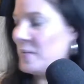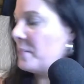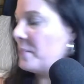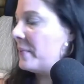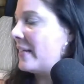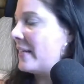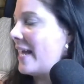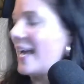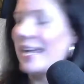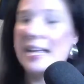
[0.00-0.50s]

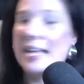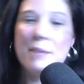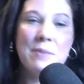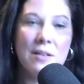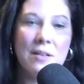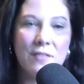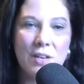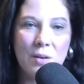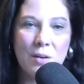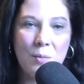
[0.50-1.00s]
But I am
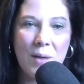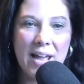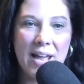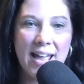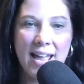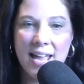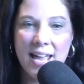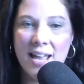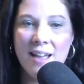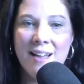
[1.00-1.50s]
giving
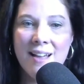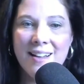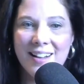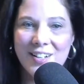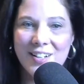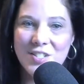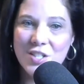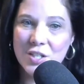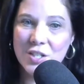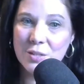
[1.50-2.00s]
away
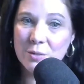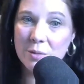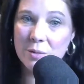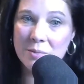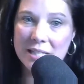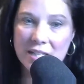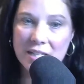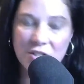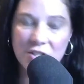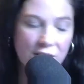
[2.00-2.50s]
a Jungle Room
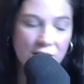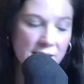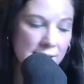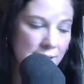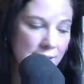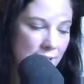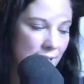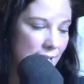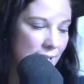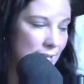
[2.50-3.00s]
t shirt
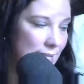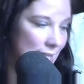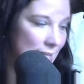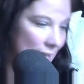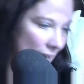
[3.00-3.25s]
tonight.